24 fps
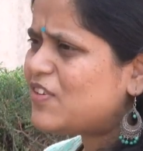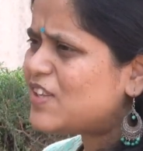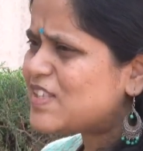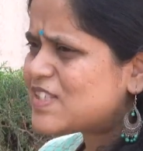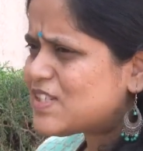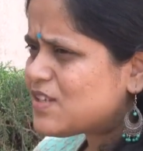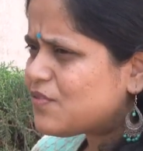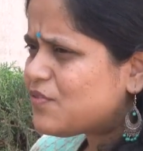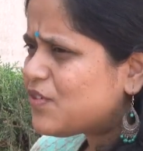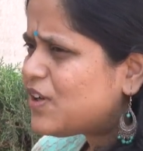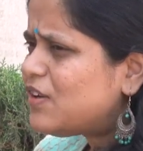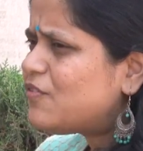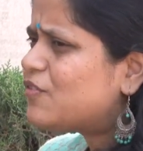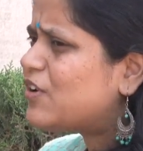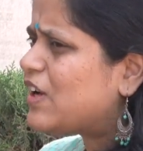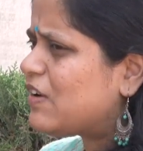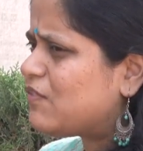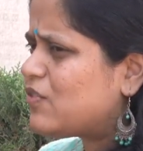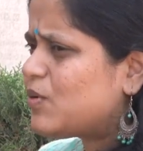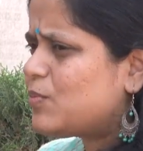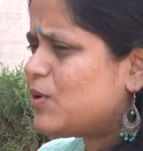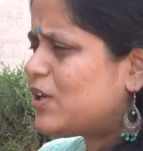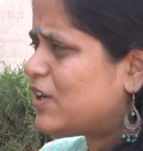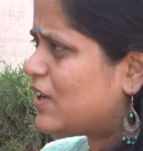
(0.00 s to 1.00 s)
And it's difficult for
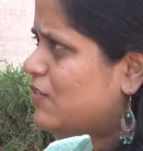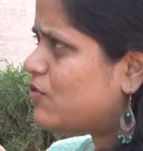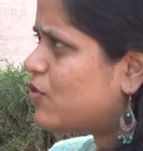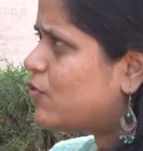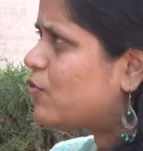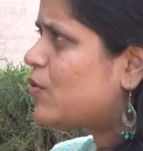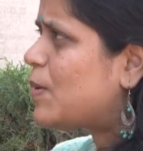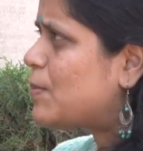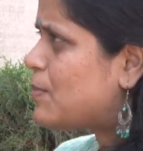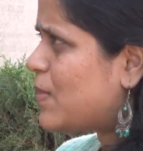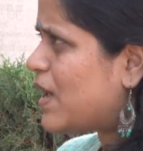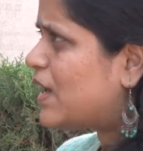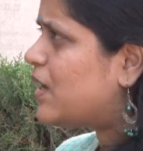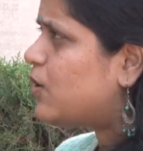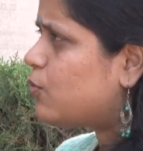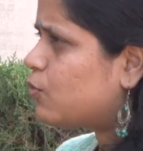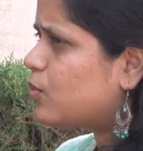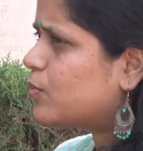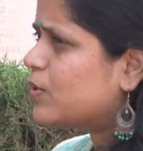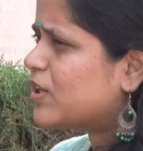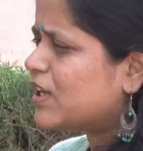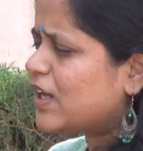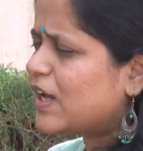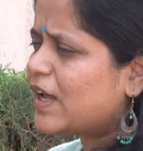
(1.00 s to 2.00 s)
everybody, right, for men and
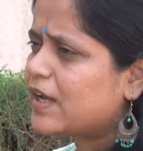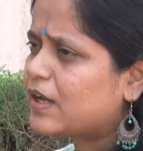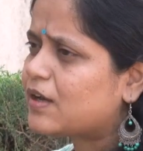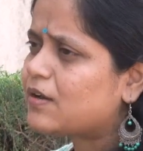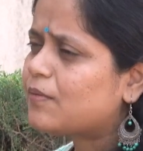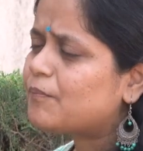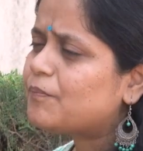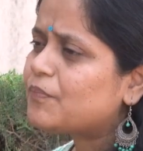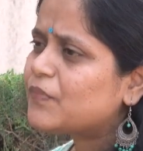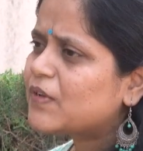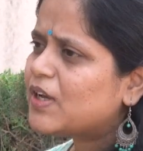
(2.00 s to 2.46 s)
women alike.